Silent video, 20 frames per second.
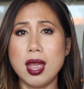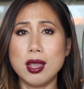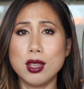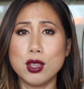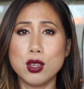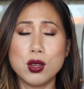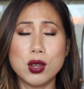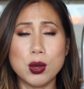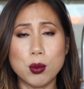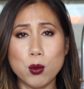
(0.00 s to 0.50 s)

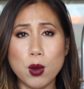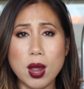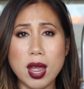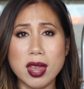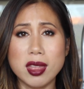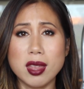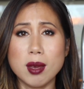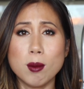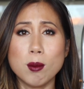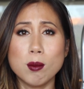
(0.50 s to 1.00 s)
You can
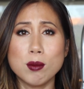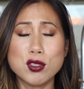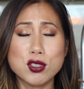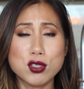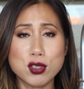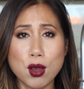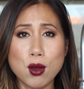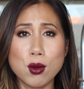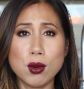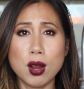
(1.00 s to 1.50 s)
wear them
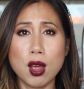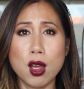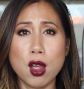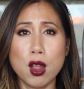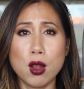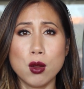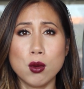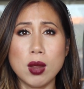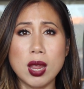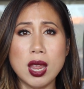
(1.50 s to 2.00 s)

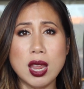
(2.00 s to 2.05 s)
solo,